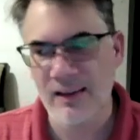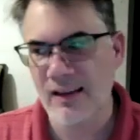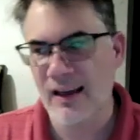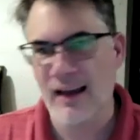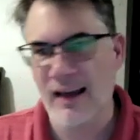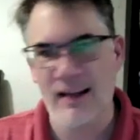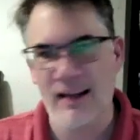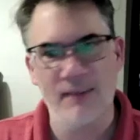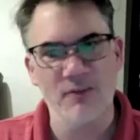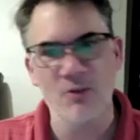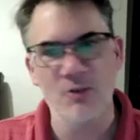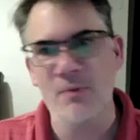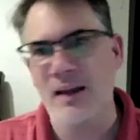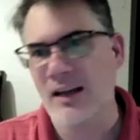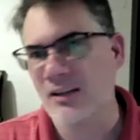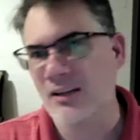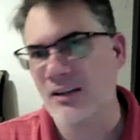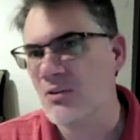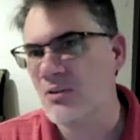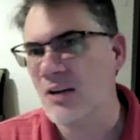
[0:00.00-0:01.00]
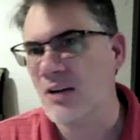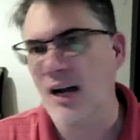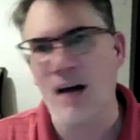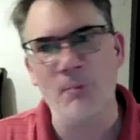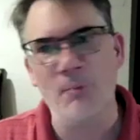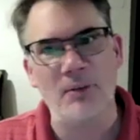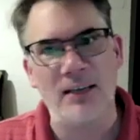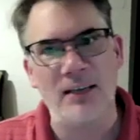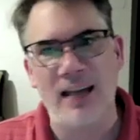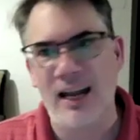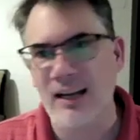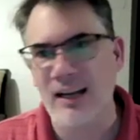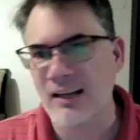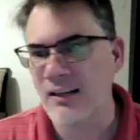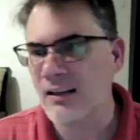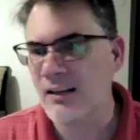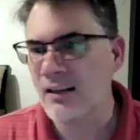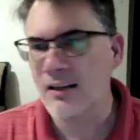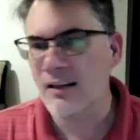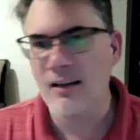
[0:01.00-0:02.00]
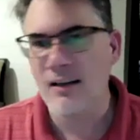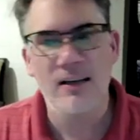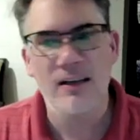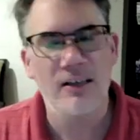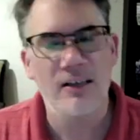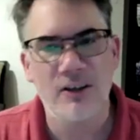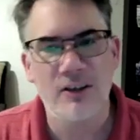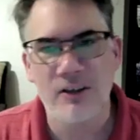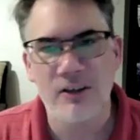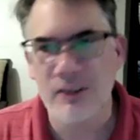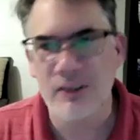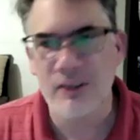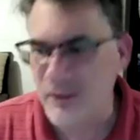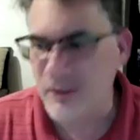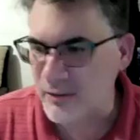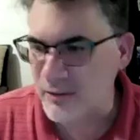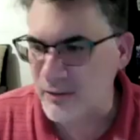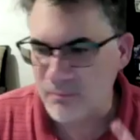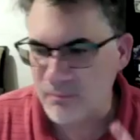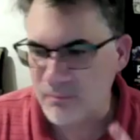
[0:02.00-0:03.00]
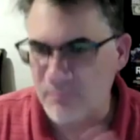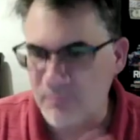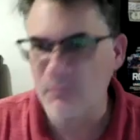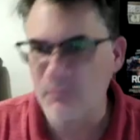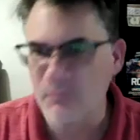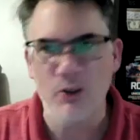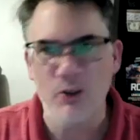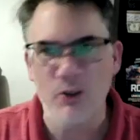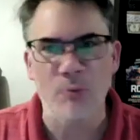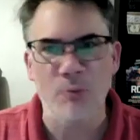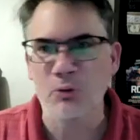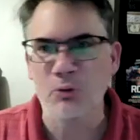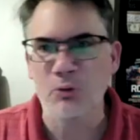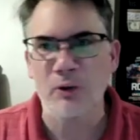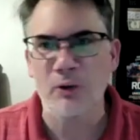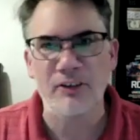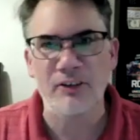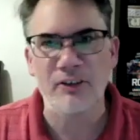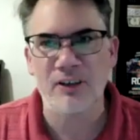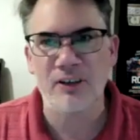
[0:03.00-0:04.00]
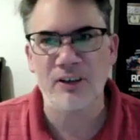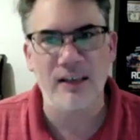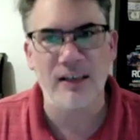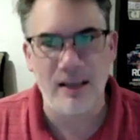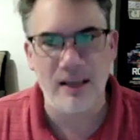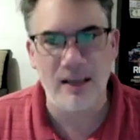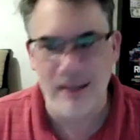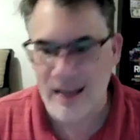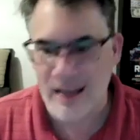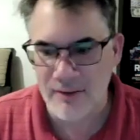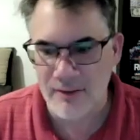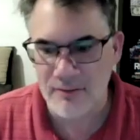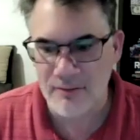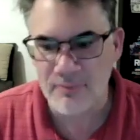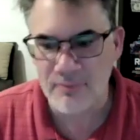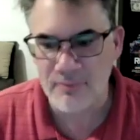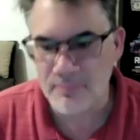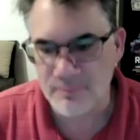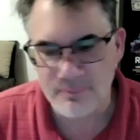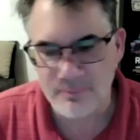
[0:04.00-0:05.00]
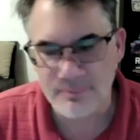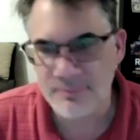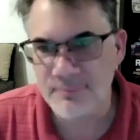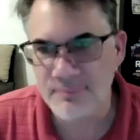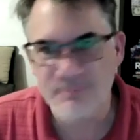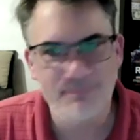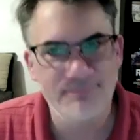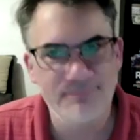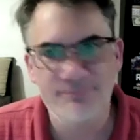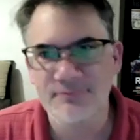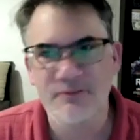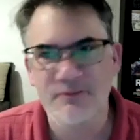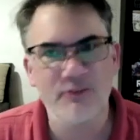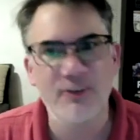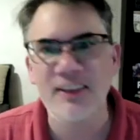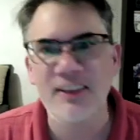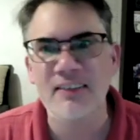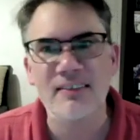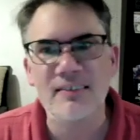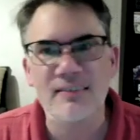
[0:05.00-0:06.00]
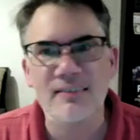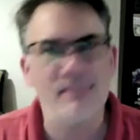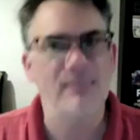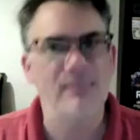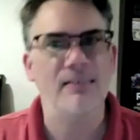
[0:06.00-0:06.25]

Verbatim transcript: And if you make yep. it complicated, your your your employees are going to have fits.